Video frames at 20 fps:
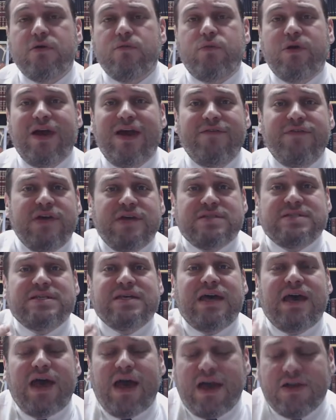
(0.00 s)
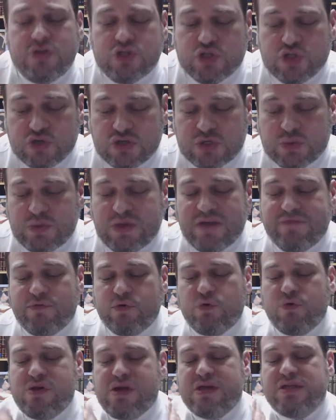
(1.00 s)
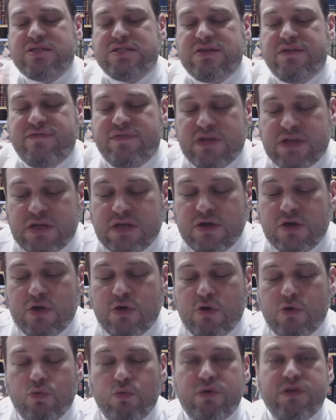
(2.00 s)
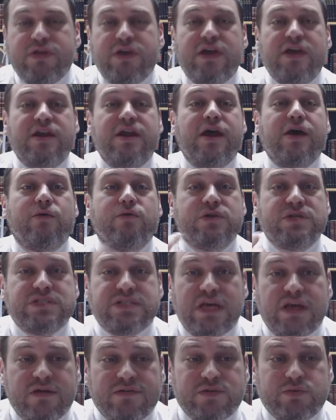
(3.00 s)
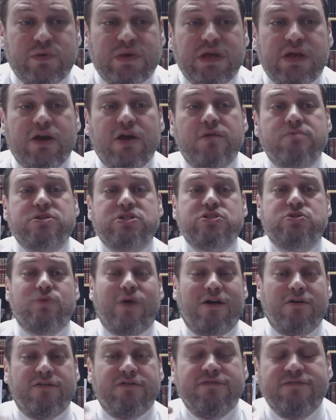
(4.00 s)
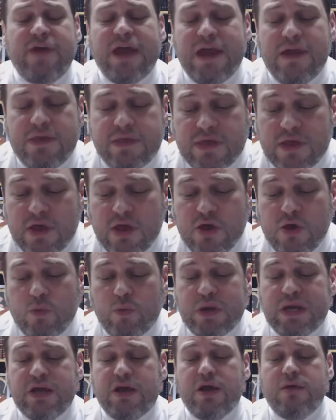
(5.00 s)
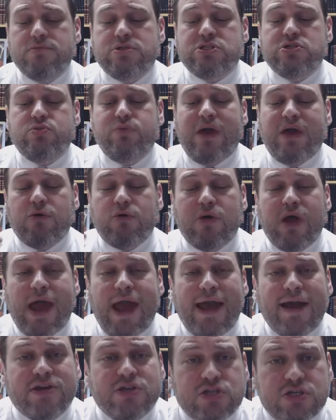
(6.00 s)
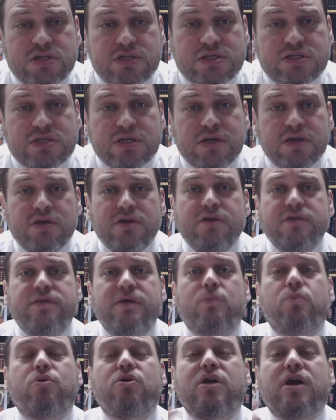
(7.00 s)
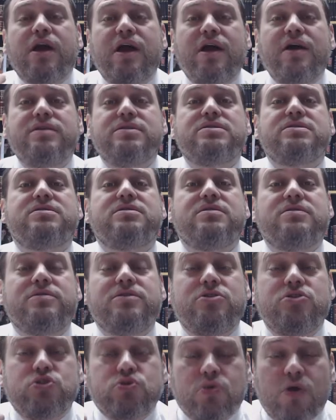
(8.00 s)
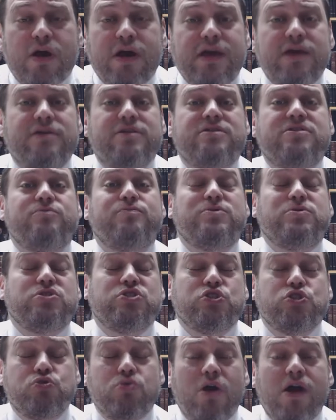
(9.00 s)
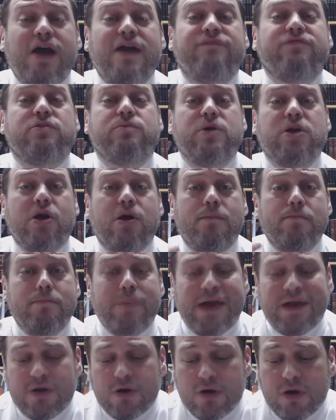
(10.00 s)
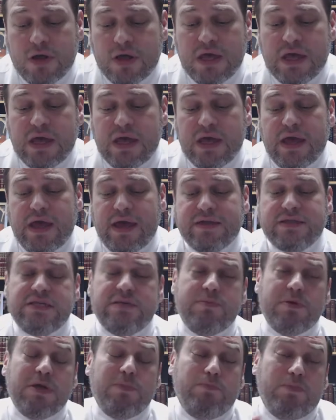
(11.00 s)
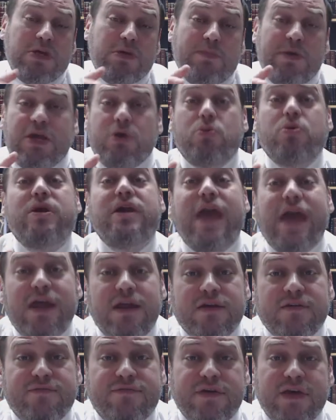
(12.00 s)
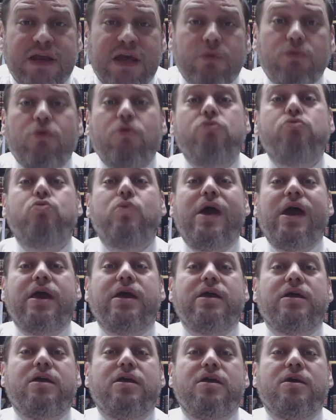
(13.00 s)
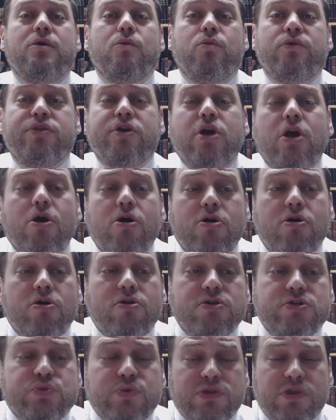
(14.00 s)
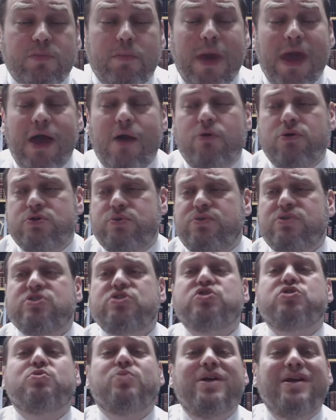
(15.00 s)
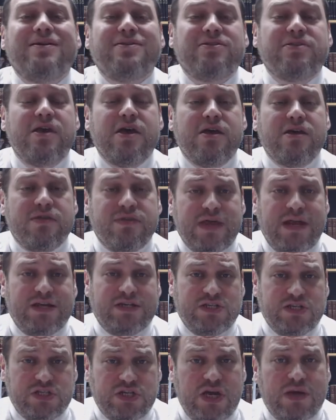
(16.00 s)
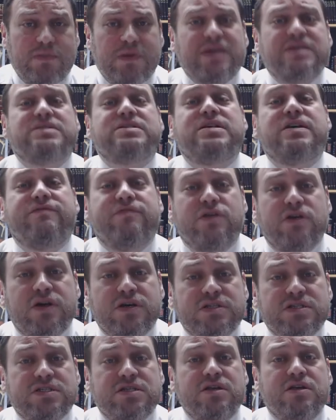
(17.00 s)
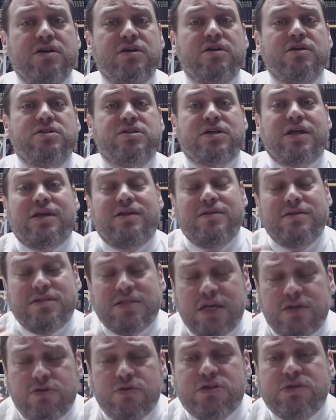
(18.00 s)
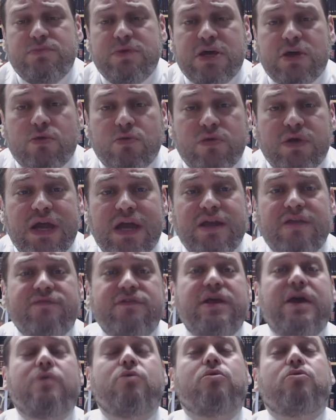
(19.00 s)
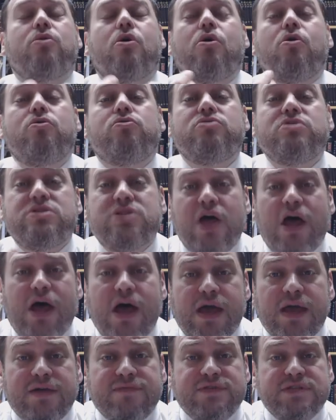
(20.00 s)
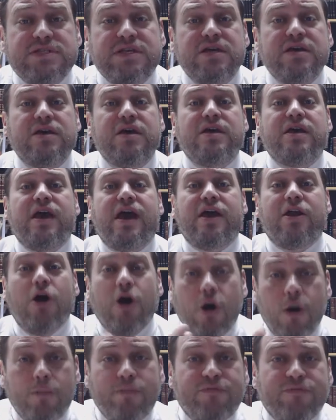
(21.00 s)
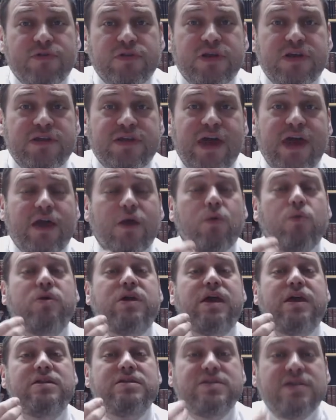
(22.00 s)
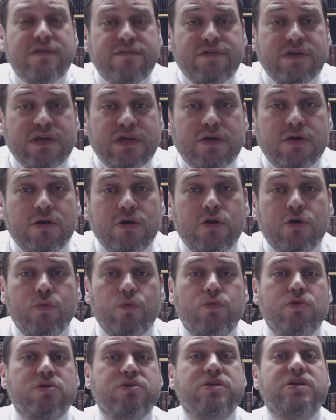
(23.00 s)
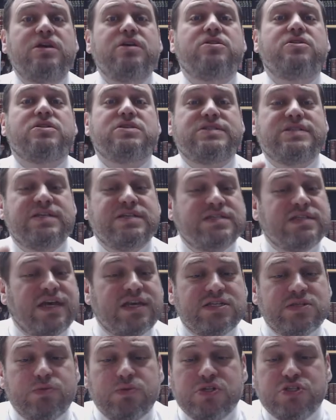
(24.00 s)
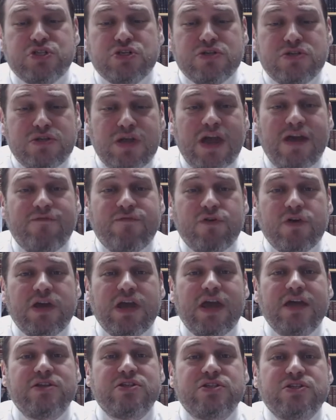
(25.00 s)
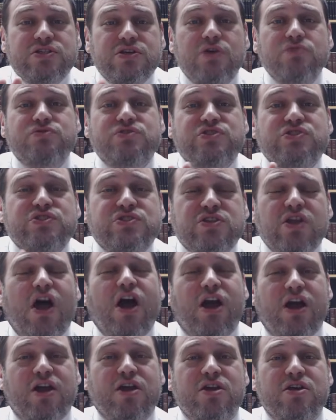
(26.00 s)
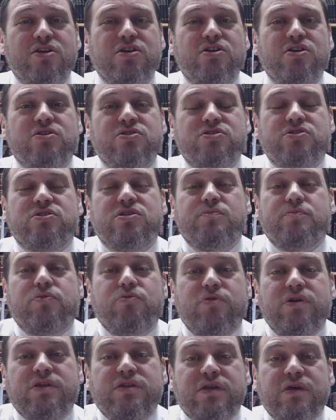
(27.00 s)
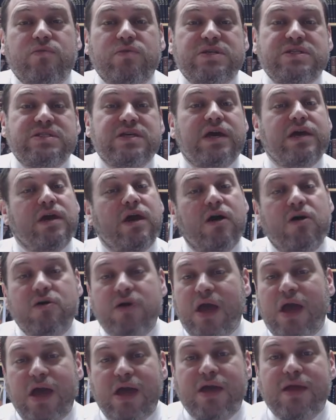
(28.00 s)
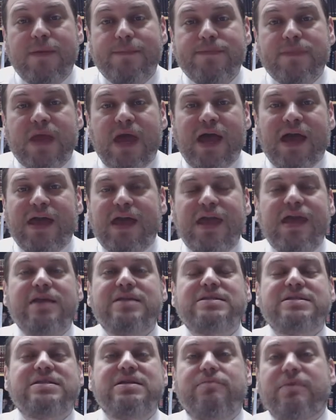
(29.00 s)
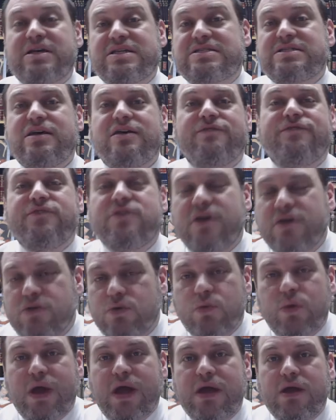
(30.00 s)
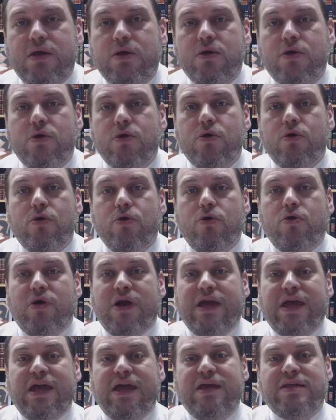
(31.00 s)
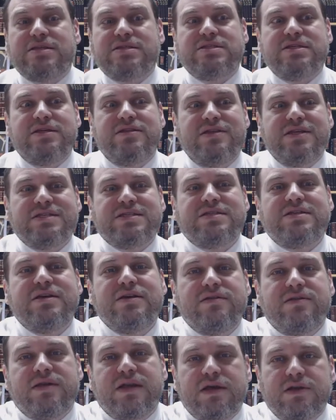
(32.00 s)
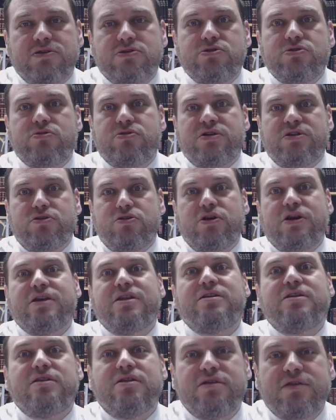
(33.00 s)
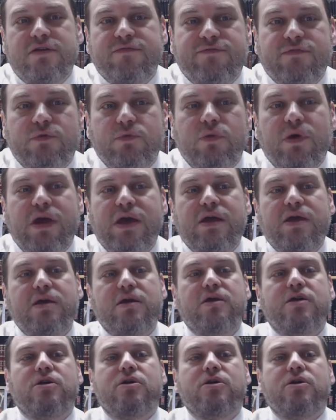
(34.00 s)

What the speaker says: We have hischadshus, we have creativity within ourselves when it comes to our faith, when it comes to our actions, that we're constantly trying to strive to become better and to be creative in our own way, with the kochos, with the powers, with the strength that Hashem has given us, to continue to be creative in our own lives. And hopefully that creativity will lead to success. We should never get so stuck to the point that we say, okay, I can't see myself another way, or I can't see this thing that I do and look at it in a different way.